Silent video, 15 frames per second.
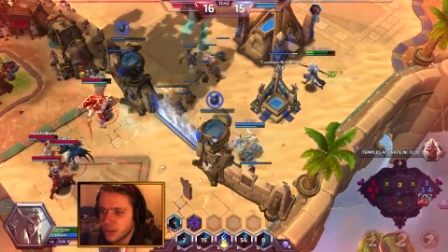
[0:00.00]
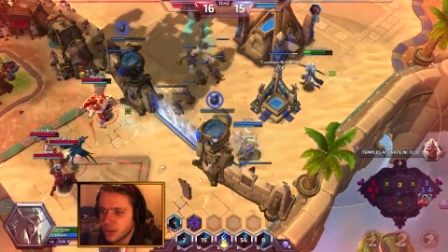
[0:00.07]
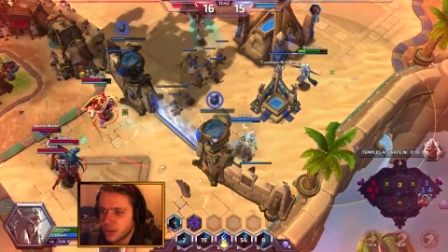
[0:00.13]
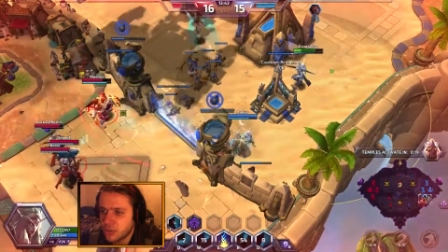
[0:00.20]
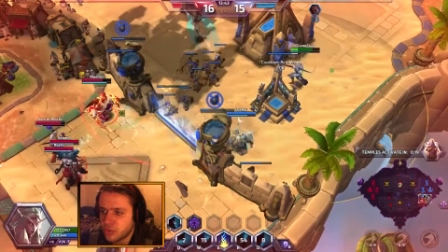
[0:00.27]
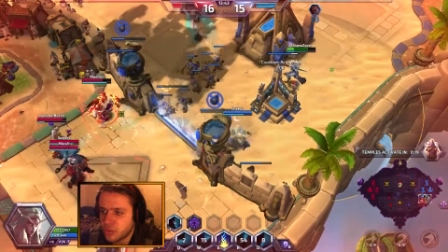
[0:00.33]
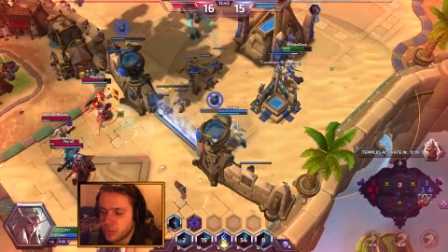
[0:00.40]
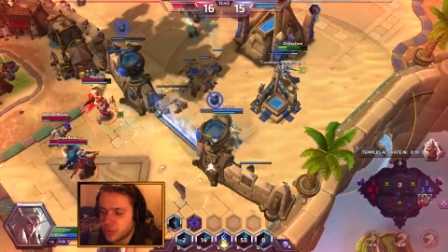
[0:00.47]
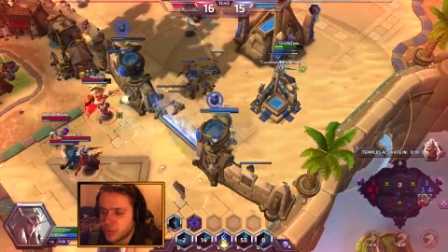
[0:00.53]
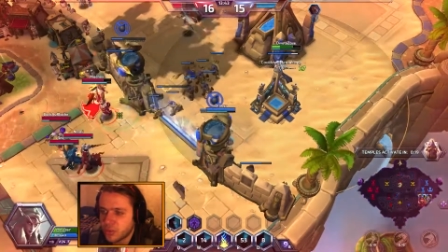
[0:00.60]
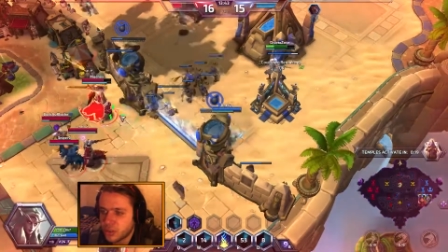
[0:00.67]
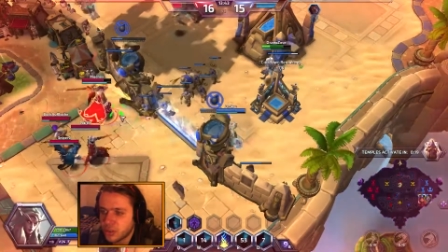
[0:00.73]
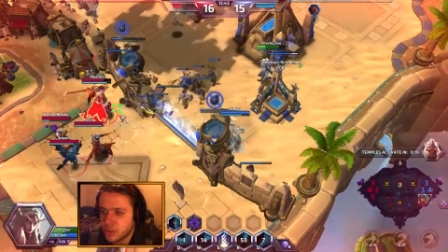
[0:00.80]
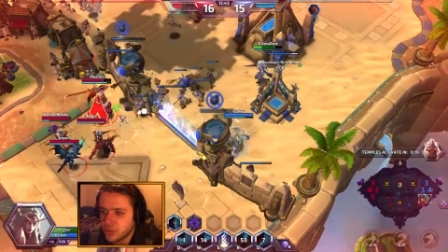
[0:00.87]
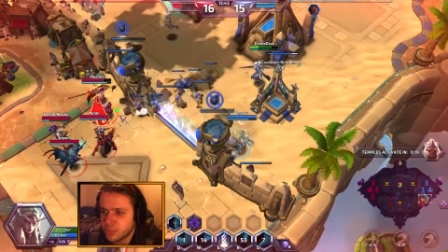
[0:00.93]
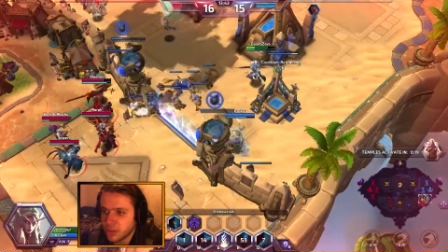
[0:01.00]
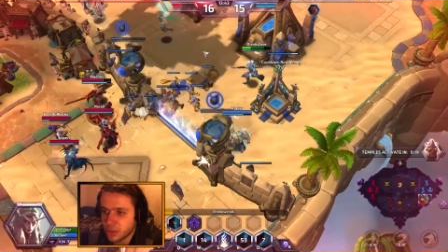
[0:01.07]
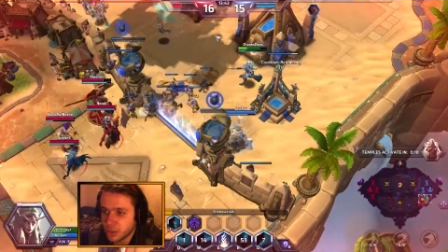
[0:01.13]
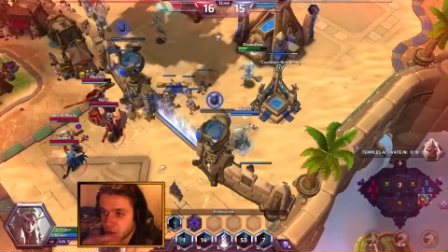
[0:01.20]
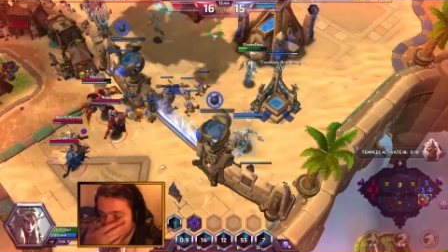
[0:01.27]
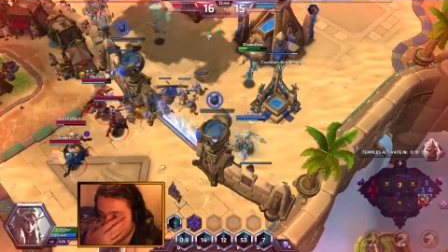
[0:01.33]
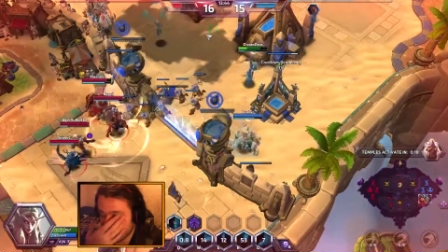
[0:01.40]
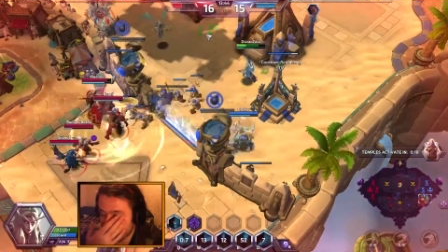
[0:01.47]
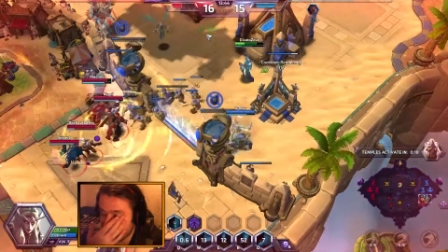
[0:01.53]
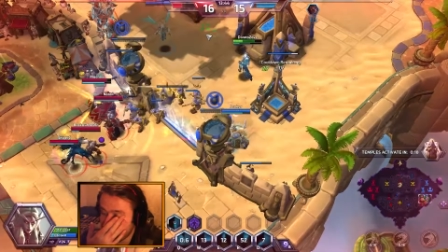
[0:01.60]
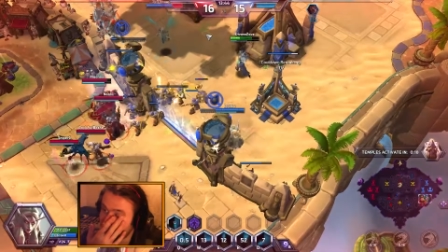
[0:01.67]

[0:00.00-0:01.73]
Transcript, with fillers: help from the fountain, but generally